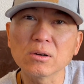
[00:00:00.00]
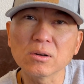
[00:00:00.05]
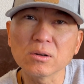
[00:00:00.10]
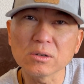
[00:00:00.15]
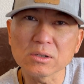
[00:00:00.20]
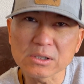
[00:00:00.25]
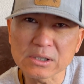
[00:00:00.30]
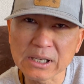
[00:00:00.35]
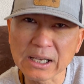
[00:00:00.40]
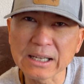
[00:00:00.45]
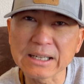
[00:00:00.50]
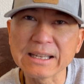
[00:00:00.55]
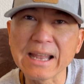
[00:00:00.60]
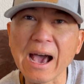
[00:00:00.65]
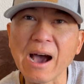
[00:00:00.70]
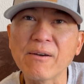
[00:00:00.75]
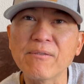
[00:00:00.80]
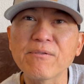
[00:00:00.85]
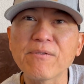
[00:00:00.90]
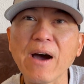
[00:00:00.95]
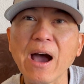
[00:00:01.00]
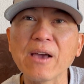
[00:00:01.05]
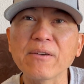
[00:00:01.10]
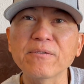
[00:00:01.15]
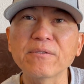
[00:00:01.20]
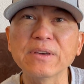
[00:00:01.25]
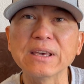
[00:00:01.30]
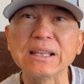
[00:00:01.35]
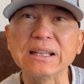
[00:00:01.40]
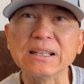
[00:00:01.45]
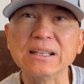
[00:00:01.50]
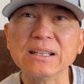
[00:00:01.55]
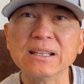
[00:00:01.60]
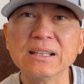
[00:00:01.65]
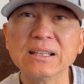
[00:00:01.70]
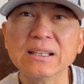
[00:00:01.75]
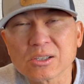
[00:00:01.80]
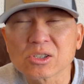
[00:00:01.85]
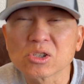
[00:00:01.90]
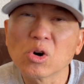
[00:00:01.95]
sink down 5 feet.
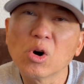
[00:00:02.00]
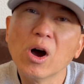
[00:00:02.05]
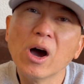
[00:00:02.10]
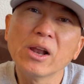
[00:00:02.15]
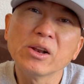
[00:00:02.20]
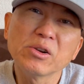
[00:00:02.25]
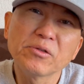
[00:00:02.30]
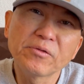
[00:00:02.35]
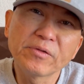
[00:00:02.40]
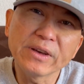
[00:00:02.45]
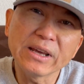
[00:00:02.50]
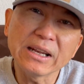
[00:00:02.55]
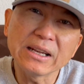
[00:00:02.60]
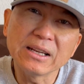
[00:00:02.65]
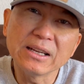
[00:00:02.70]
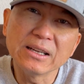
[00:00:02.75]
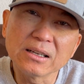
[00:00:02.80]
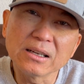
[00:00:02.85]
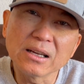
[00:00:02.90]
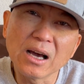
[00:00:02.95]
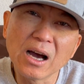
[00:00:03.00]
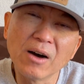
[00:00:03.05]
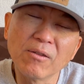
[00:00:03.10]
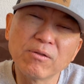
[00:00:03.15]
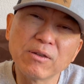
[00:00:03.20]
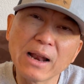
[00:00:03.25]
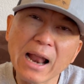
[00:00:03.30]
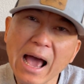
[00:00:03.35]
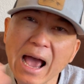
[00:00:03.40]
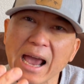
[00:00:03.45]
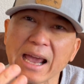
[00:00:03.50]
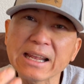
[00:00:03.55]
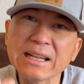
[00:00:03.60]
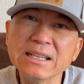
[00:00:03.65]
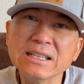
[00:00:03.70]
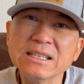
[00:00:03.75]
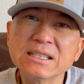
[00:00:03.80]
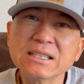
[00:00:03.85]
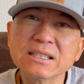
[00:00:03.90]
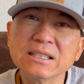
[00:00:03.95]
So 100 feet of
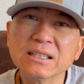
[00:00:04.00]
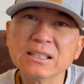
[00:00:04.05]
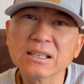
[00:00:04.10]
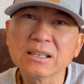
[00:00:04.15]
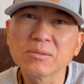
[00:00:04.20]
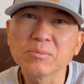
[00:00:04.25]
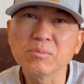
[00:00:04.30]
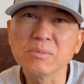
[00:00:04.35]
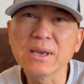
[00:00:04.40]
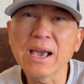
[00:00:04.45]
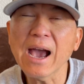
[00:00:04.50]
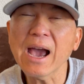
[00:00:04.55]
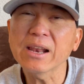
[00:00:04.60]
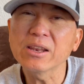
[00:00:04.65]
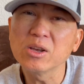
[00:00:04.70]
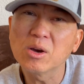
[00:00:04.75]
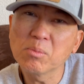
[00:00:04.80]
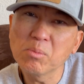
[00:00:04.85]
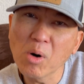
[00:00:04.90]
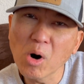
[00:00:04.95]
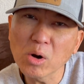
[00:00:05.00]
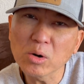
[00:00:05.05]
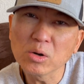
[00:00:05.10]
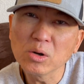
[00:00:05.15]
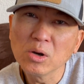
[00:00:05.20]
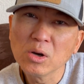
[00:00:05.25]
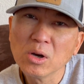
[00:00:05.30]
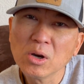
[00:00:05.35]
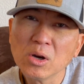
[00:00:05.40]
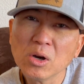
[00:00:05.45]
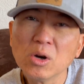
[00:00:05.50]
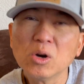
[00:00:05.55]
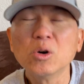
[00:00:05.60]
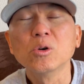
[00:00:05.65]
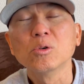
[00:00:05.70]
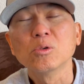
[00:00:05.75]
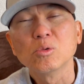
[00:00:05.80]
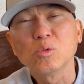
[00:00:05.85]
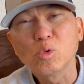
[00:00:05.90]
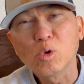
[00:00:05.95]
lines behind your boat
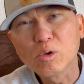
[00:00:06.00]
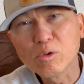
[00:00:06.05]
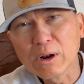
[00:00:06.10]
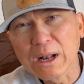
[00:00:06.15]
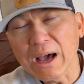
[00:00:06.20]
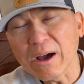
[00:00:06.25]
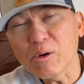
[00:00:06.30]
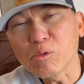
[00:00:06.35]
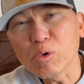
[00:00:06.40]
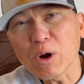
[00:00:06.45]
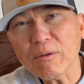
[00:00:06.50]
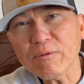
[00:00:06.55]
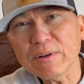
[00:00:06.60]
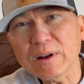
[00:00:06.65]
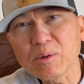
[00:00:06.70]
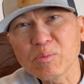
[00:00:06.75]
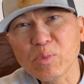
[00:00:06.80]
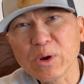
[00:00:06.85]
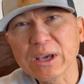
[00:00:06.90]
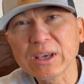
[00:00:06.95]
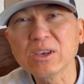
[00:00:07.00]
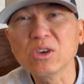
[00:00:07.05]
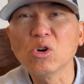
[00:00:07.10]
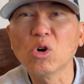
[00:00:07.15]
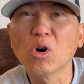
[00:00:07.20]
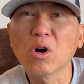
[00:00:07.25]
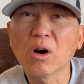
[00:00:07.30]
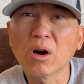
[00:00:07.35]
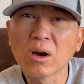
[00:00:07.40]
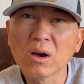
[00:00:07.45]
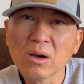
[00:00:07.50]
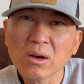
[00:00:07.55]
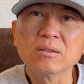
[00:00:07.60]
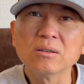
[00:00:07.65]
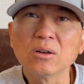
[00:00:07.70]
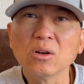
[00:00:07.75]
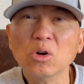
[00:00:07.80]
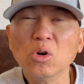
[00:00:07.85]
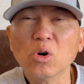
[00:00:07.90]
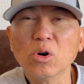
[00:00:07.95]
will roughly bring your
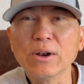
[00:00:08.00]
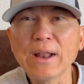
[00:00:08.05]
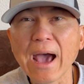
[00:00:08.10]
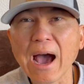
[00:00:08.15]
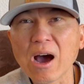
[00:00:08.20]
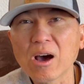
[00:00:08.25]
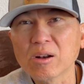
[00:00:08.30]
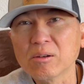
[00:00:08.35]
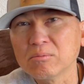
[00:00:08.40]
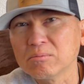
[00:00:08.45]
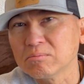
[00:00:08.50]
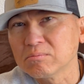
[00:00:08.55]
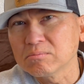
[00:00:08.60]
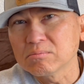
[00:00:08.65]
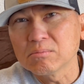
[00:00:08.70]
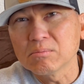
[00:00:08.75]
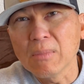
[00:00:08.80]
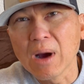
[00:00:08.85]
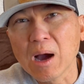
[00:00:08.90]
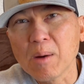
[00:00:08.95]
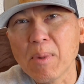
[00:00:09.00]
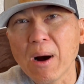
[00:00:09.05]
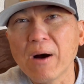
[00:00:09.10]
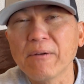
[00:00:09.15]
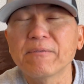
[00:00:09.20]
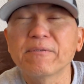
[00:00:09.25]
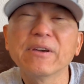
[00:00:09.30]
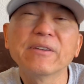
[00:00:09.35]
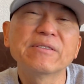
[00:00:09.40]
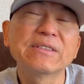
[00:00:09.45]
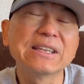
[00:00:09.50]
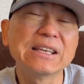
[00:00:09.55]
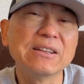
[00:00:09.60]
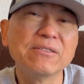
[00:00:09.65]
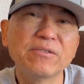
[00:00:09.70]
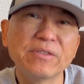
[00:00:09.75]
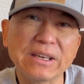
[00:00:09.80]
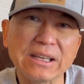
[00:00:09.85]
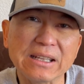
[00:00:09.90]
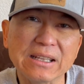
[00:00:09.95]
lure down by about
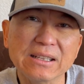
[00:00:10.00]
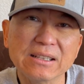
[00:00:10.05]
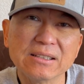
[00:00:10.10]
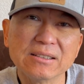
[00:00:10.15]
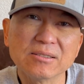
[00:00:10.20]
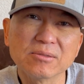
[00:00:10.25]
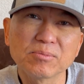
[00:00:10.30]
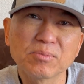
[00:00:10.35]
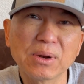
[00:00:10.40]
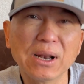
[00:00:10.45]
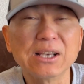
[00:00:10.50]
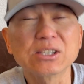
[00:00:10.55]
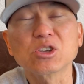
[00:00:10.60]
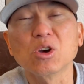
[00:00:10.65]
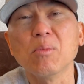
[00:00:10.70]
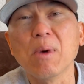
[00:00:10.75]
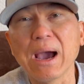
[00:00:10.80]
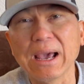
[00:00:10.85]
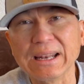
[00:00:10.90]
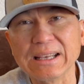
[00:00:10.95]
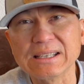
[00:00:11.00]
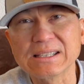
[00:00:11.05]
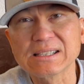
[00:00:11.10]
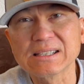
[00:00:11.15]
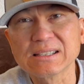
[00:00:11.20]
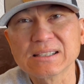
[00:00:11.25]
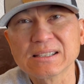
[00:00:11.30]
15 feet, plus or minus.